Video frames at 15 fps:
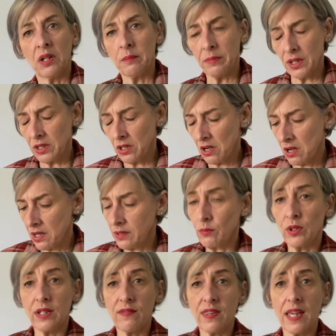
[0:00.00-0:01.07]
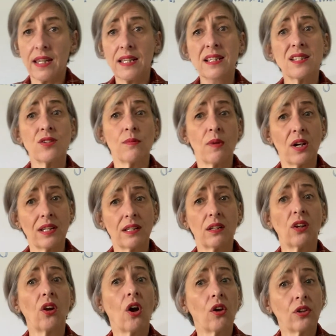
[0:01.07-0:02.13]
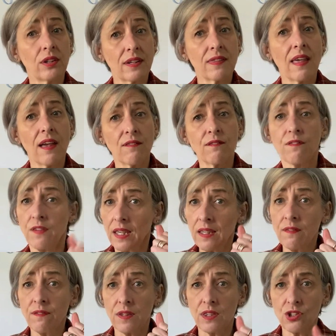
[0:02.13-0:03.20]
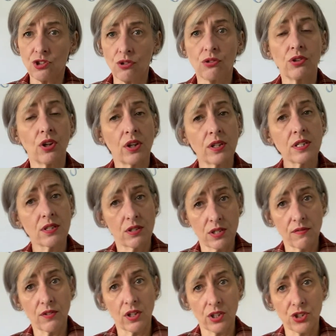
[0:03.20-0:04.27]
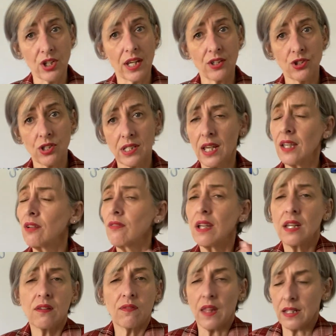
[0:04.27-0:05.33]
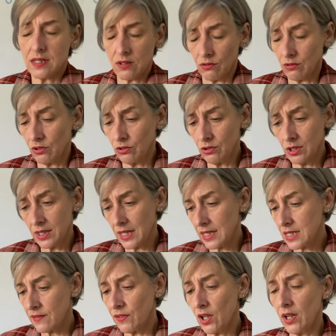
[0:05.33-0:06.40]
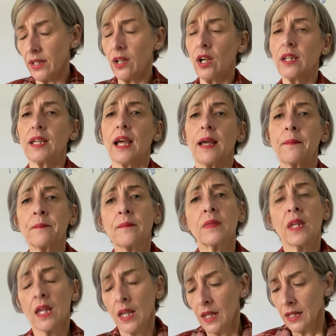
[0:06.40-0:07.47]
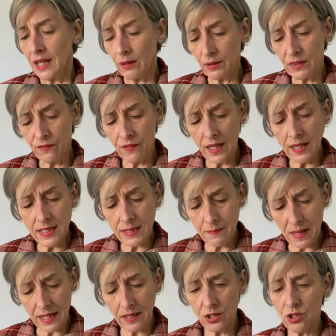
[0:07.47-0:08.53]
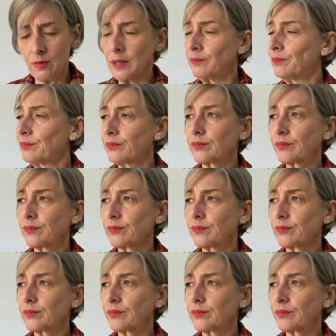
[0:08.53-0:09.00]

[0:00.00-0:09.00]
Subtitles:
by 9, whatever that is. You might load that fee for the short notice because you've got to change your day around. That's all good, that's fine. Okay, now with fees management,